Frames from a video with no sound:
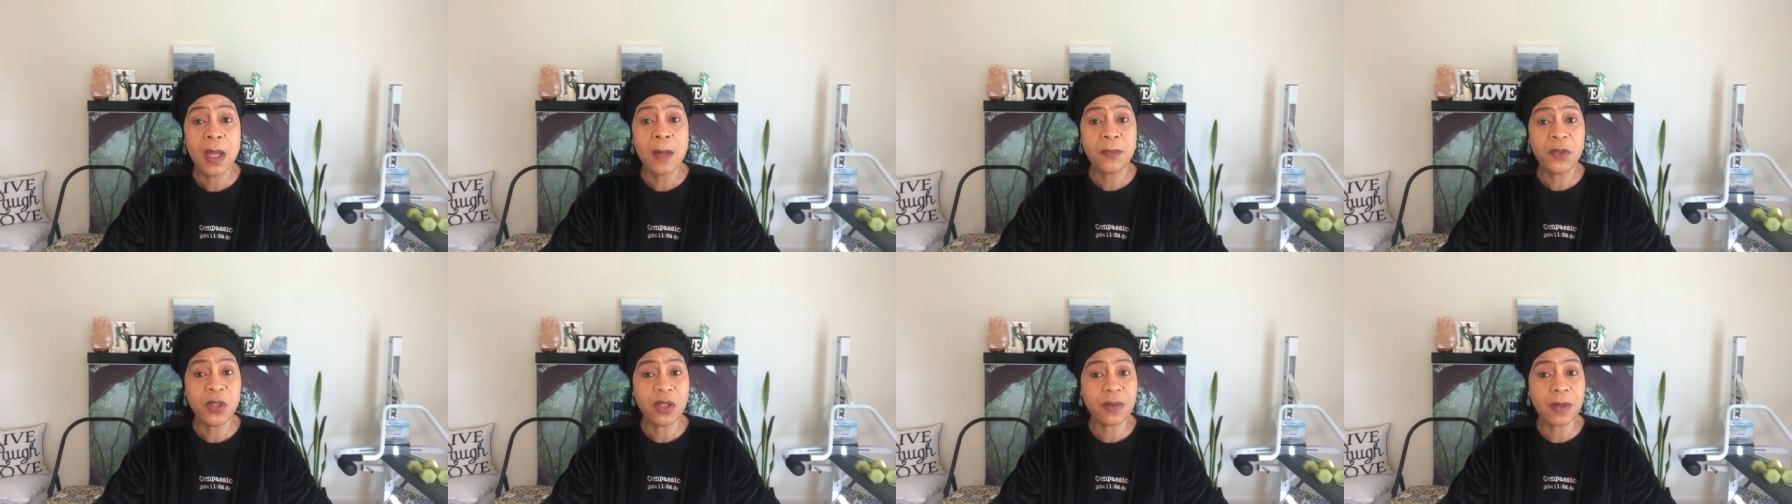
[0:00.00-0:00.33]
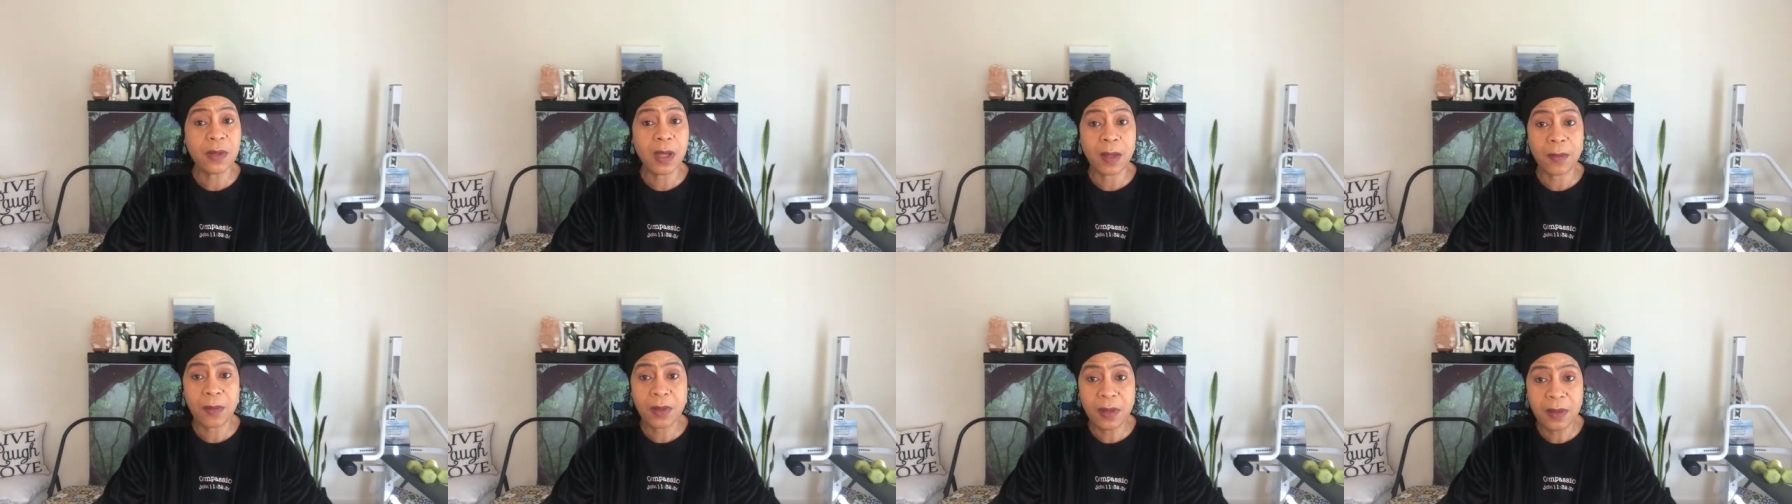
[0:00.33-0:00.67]
just
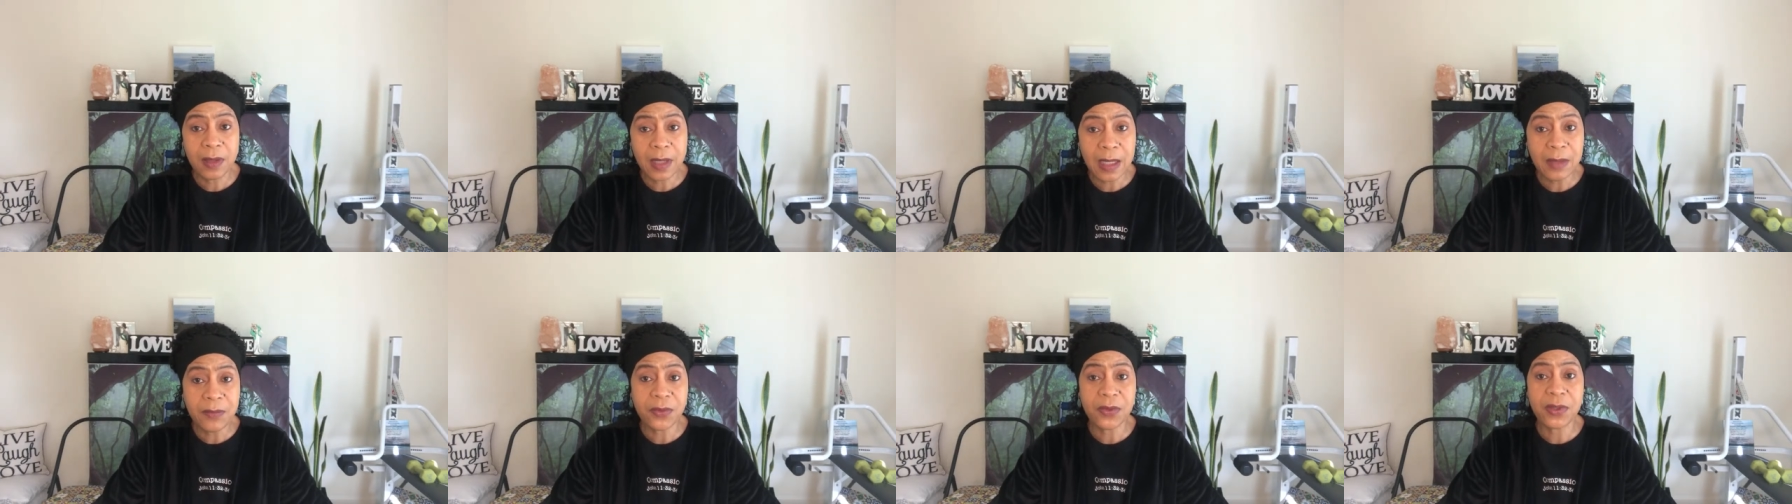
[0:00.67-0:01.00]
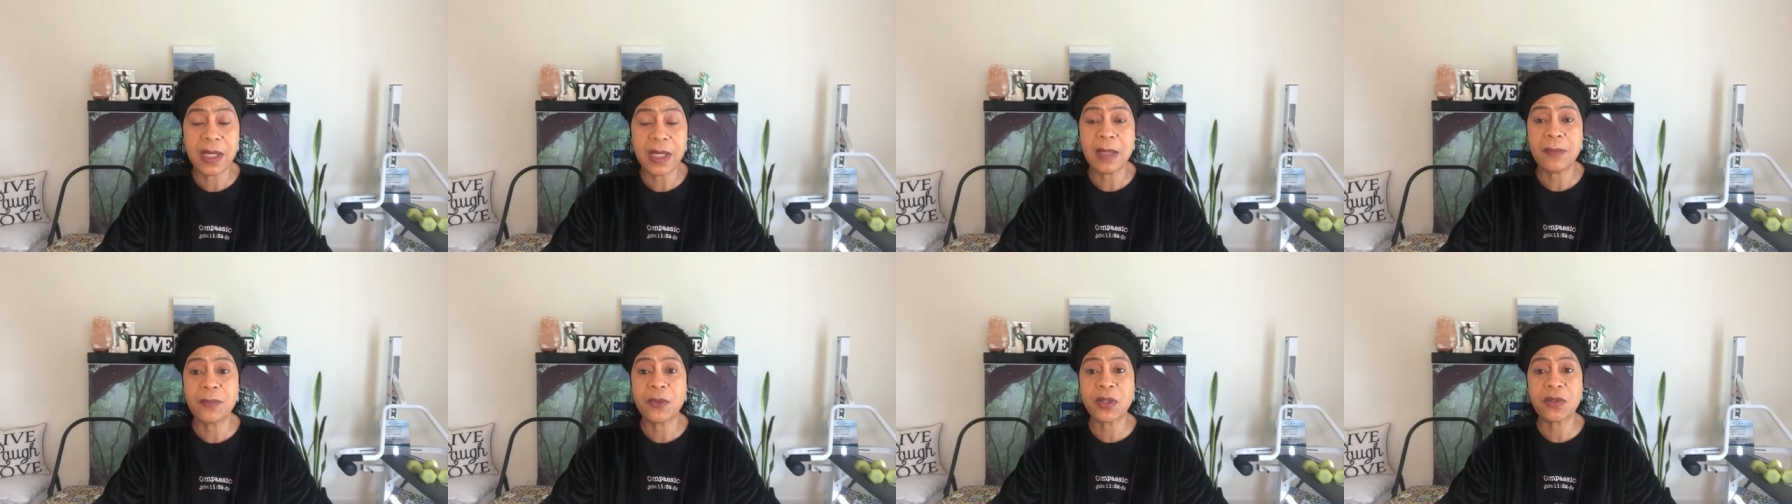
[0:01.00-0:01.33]

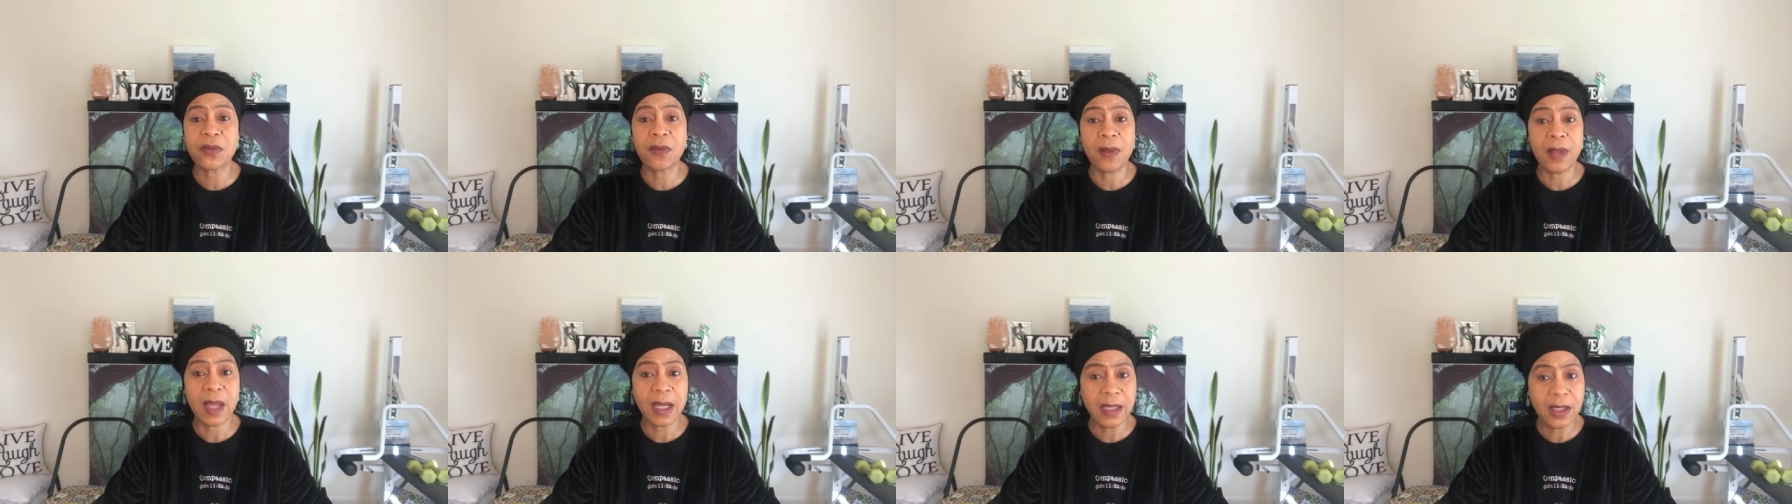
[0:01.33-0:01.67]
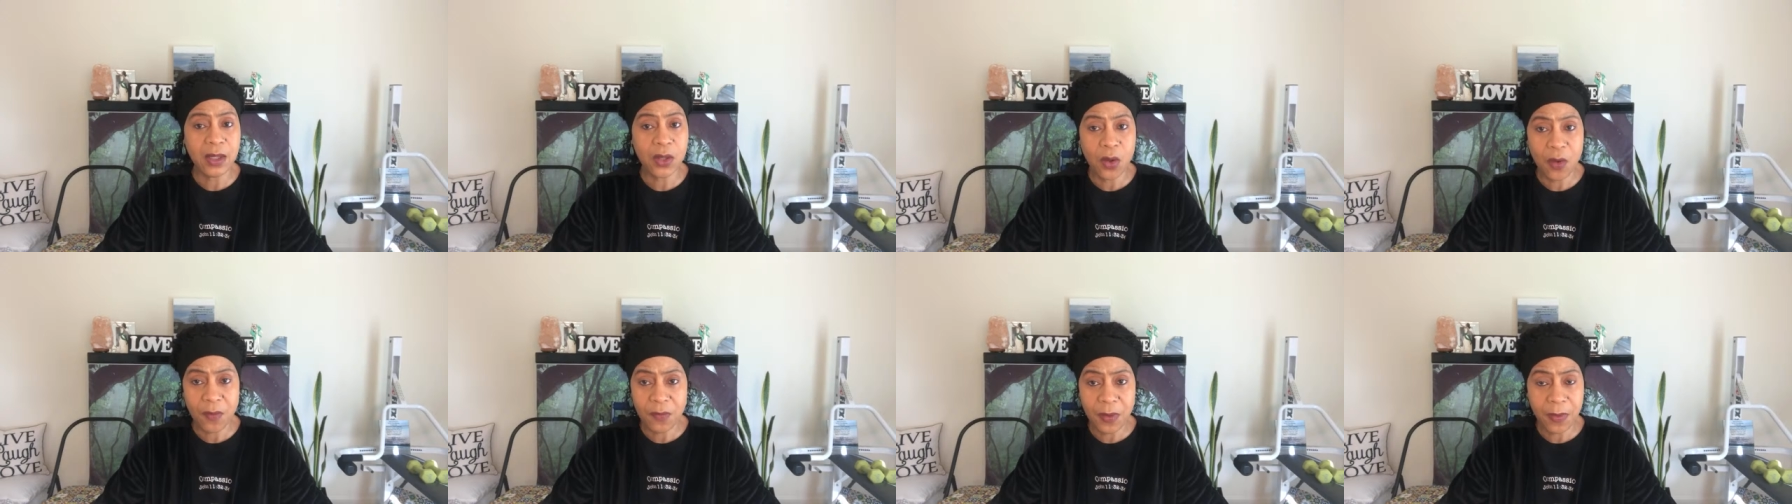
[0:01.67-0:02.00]
cleansing, just letting
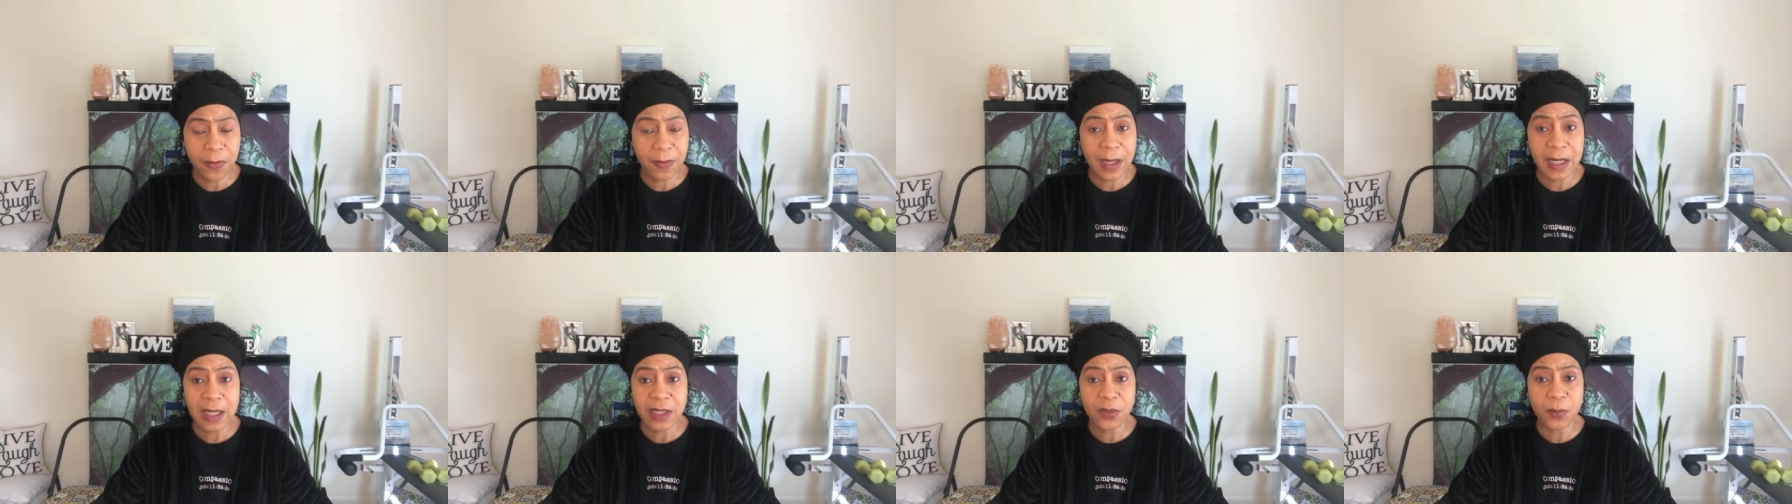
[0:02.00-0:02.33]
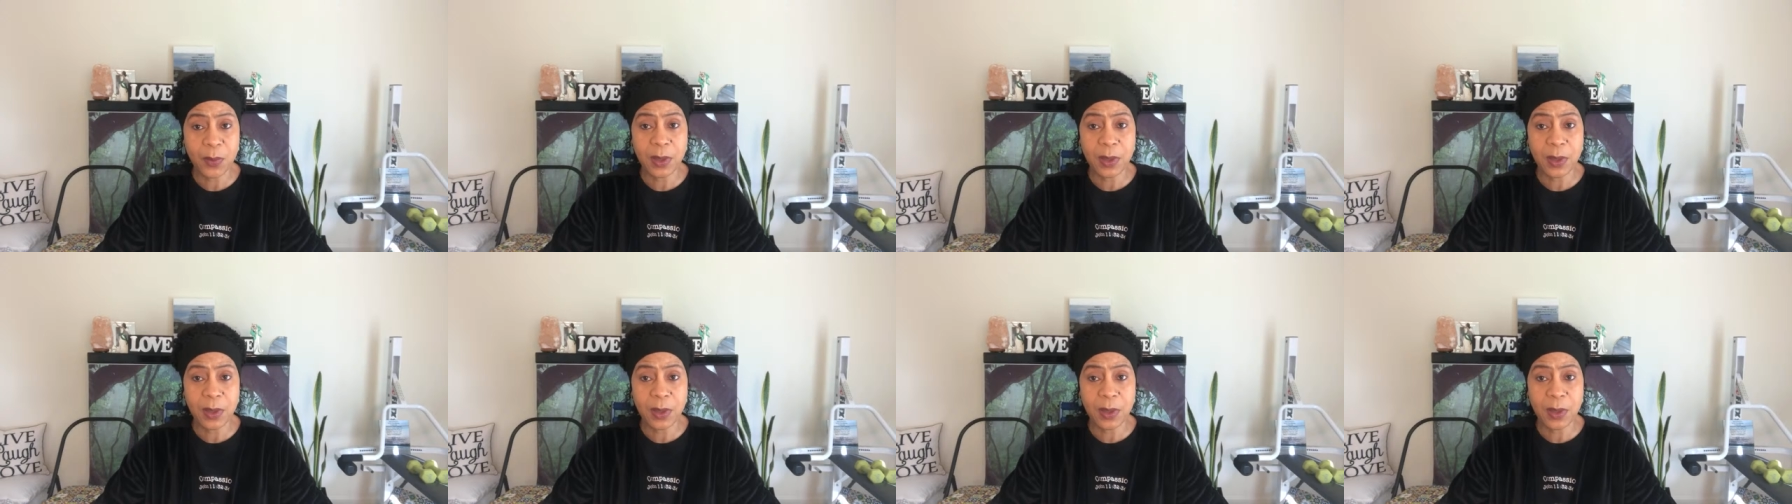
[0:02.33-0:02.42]
go of the things